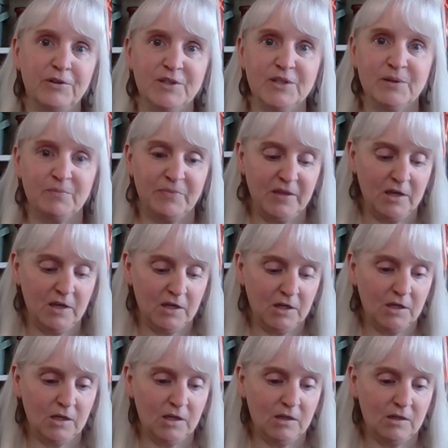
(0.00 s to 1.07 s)
or something
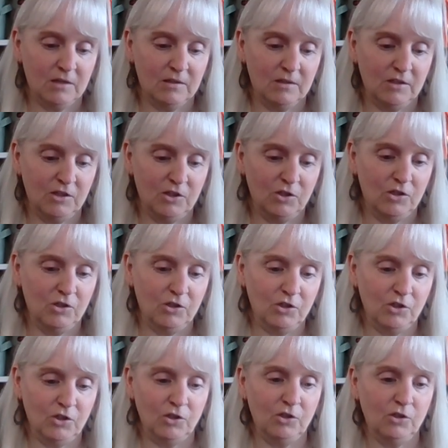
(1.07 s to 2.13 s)
and
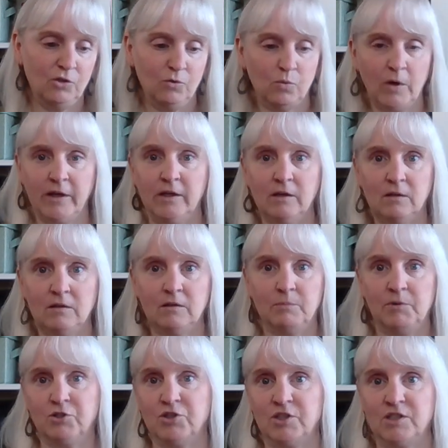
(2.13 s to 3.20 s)
you write a
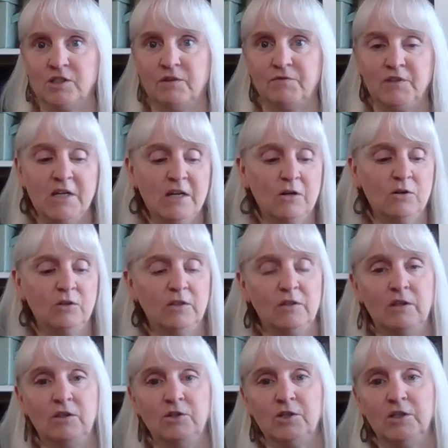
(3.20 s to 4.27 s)
bunch of stuff down, and
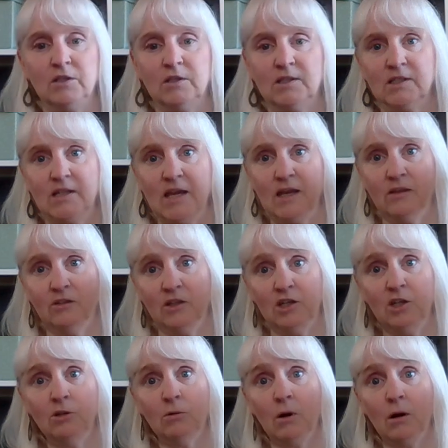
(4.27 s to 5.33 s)
then you can scan the
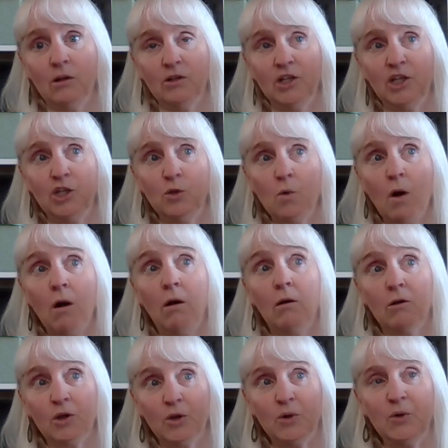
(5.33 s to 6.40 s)

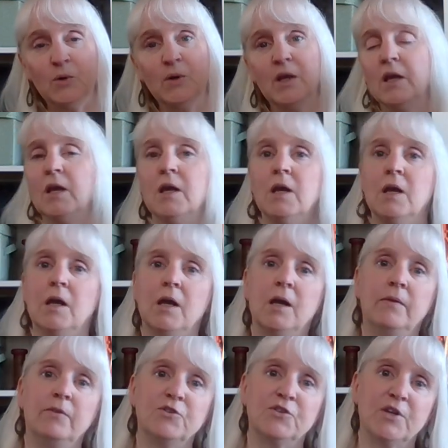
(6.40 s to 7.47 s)
QR code,
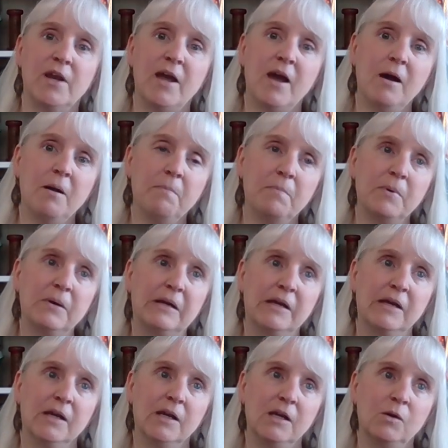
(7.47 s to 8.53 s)
and there's an app.
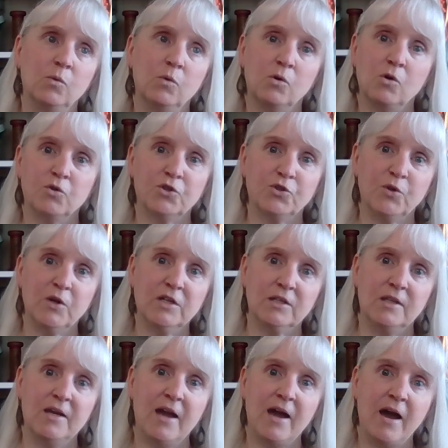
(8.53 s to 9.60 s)
It will go straight to
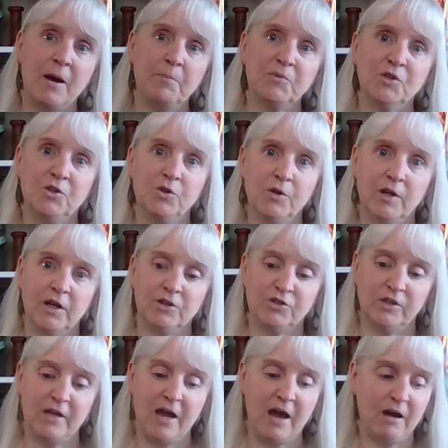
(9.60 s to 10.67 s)
the app, so you can
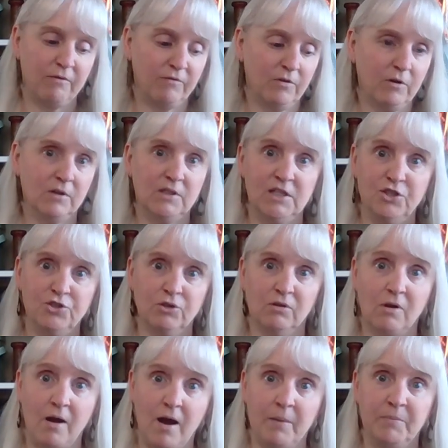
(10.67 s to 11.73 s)
actually have a digital
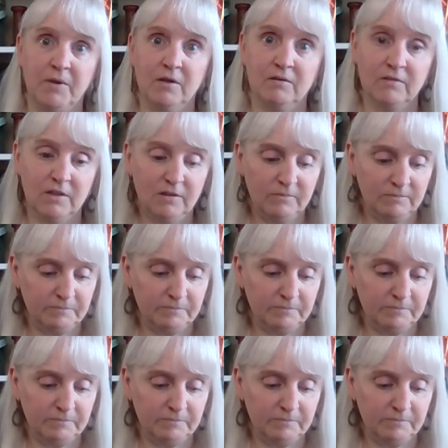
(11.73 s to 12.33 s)
copy of it.